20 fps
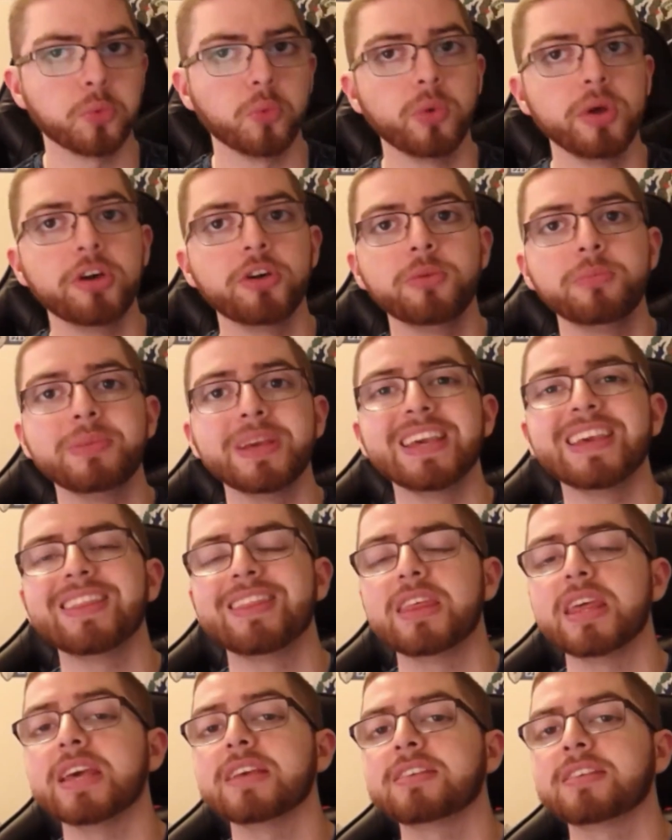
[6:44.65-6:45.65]
will be
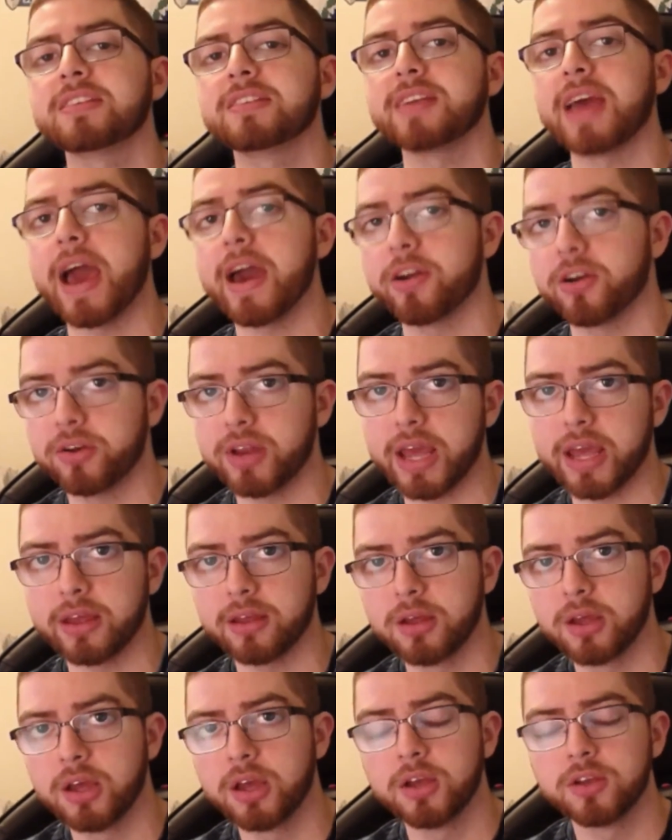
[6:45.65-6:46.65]
this Saturday.
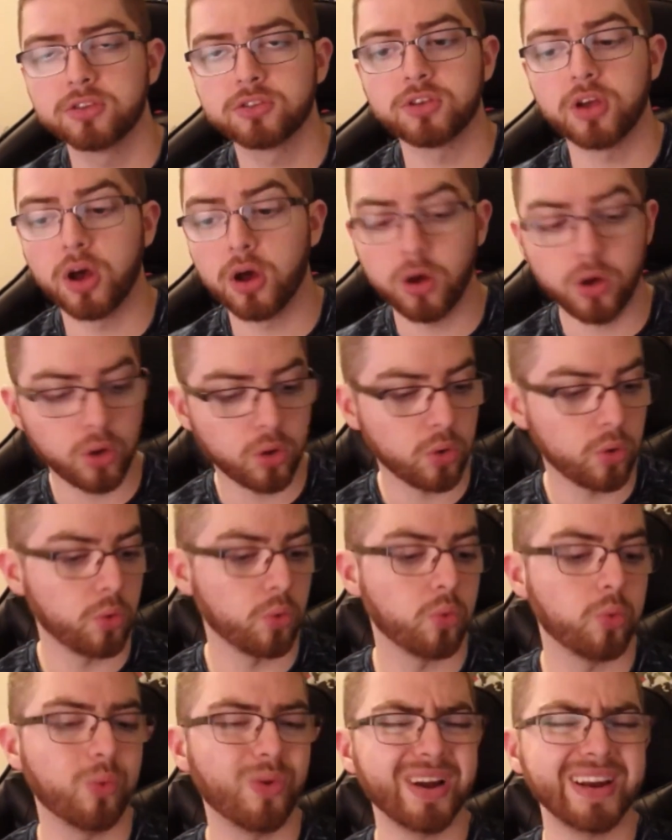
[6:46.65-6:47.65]

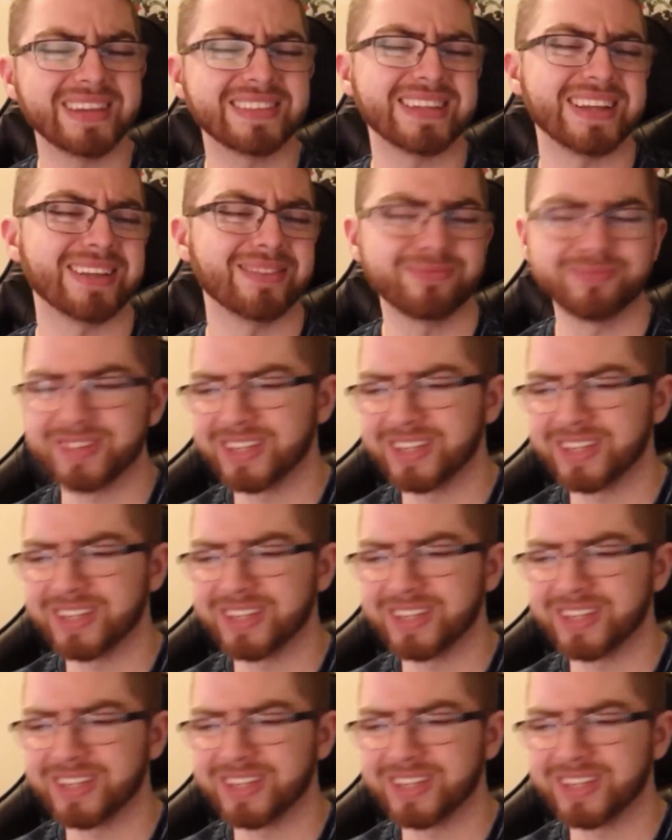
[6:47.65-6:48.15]
So, what is it?